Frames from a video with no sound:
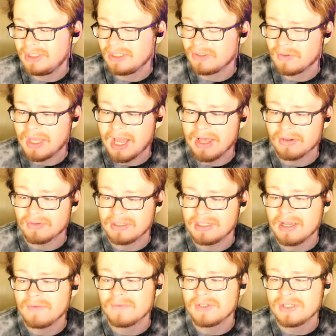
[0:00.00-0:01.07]
calorie
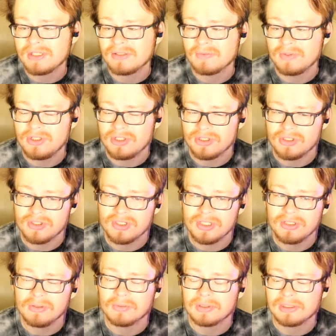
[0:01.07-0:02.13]
deficit, which is
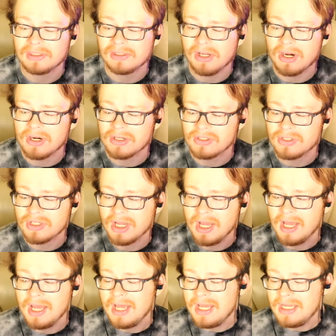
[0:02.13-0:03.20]
still really large.
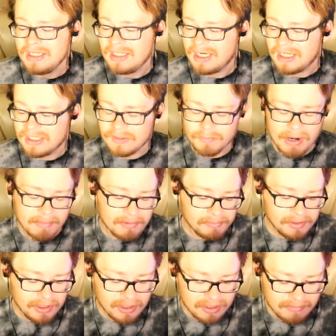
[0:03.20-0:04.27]
Today's
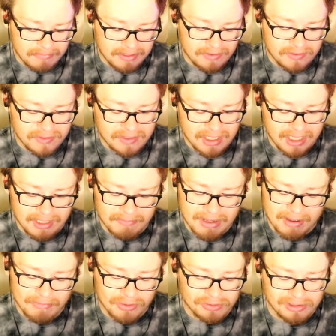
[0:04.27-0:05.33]
probably going to be the same.
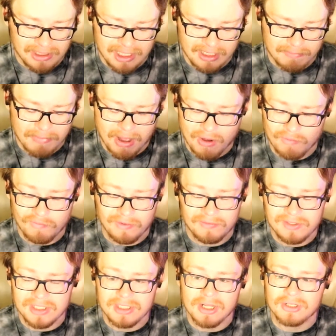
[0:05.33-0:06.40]
I'm only at about
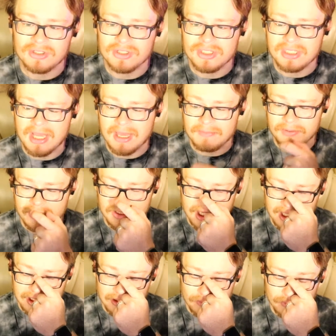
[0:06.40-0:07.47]
1,500 steps.
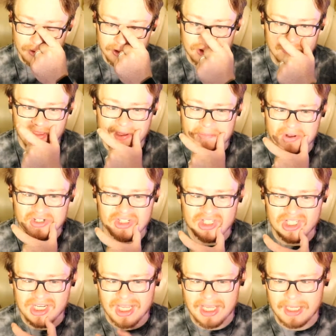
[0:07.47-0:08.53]
I didn't really do that much
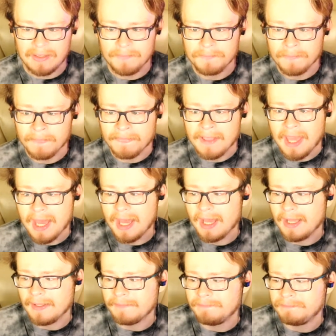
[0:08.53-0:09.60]
today. I